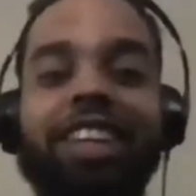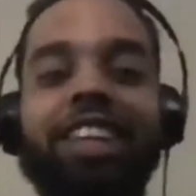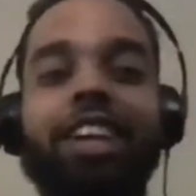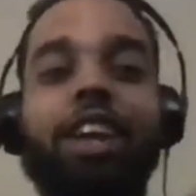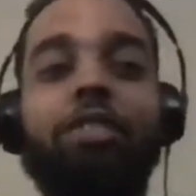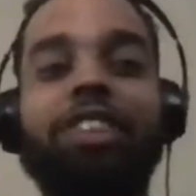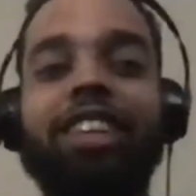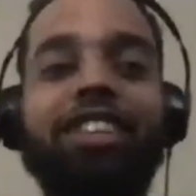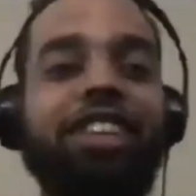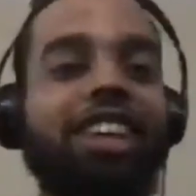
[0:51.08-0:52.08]

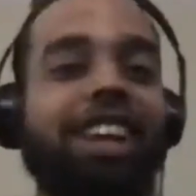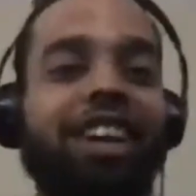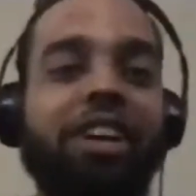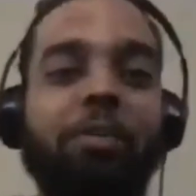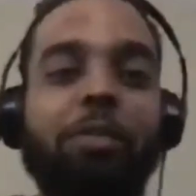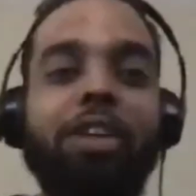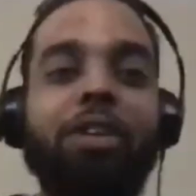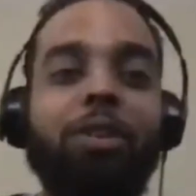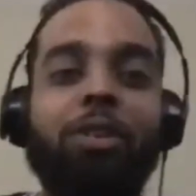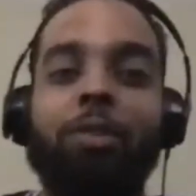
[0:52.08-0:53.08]
Everything's good out here, man.
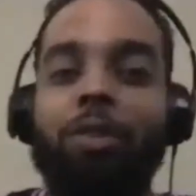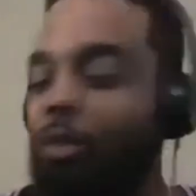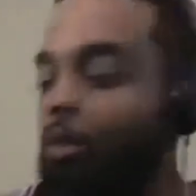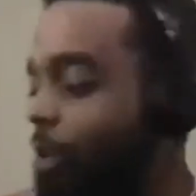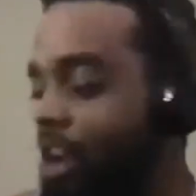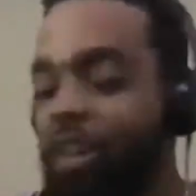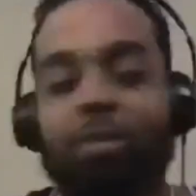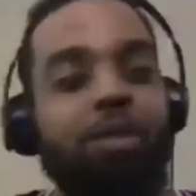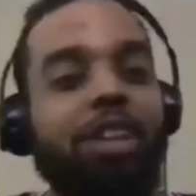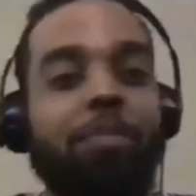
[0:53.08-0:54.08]
Waiting
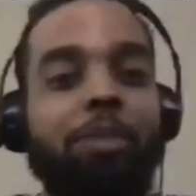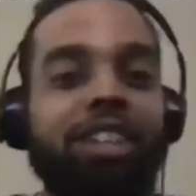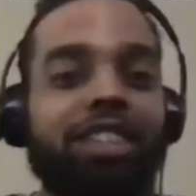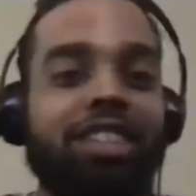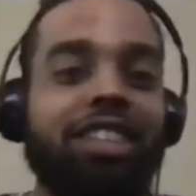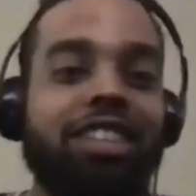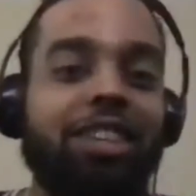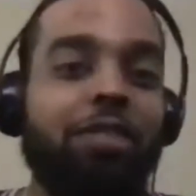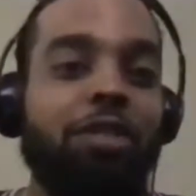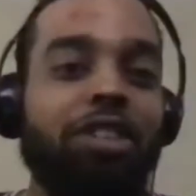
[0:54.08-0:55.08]
for the NBA season to
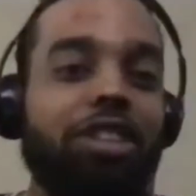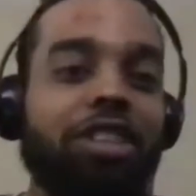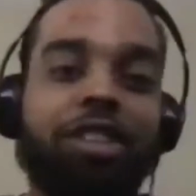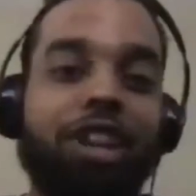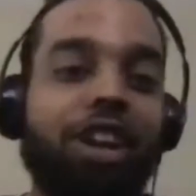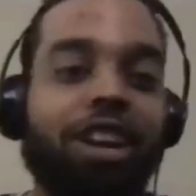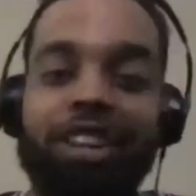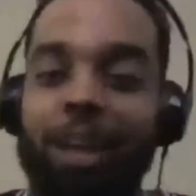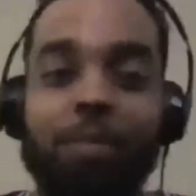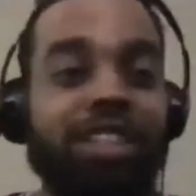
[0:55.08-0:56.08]
officially start.
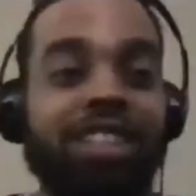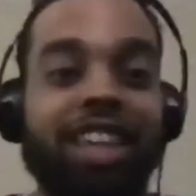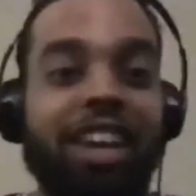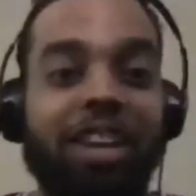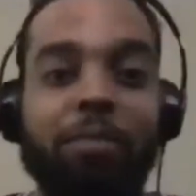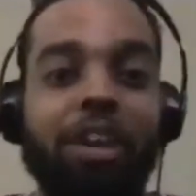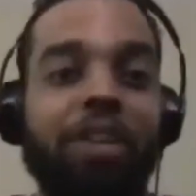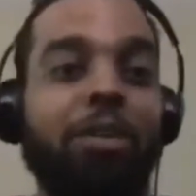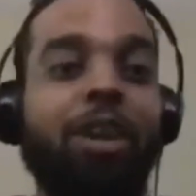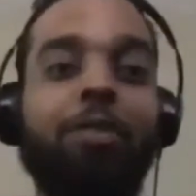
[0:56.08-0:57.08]
I'm excited,
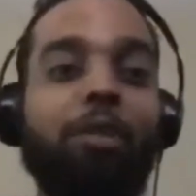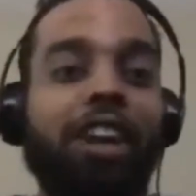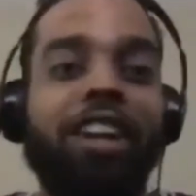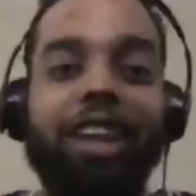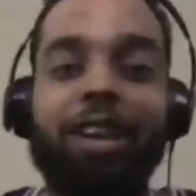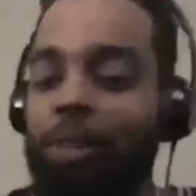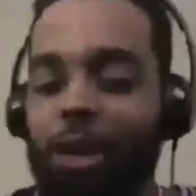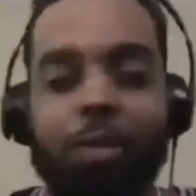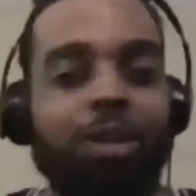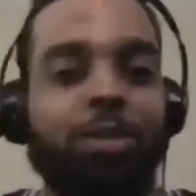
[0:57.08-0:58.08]
man. I'm ready. I'm
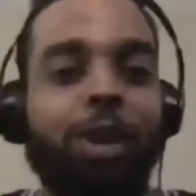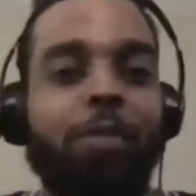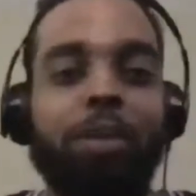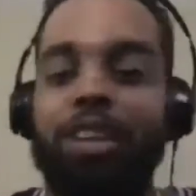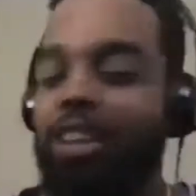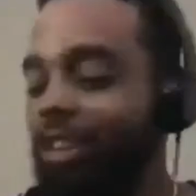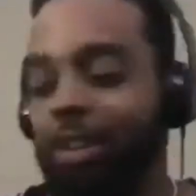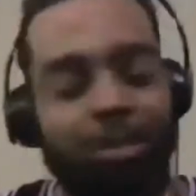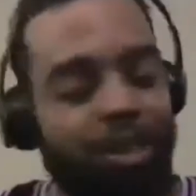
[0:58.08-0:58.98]
always repping. We good.